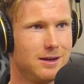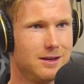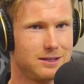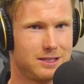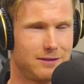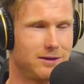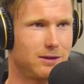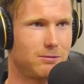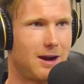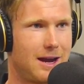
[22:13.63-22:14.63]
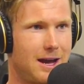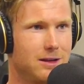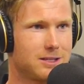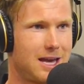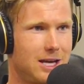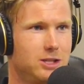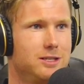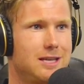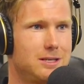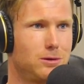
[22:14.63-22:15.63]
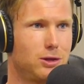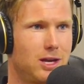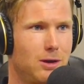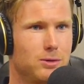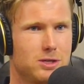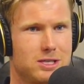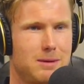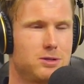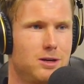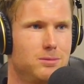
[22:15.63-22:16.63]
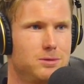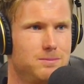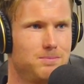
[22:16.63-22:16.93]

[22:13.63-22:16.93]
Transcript: significant runouts, catches, that sort of thing, which is sometimes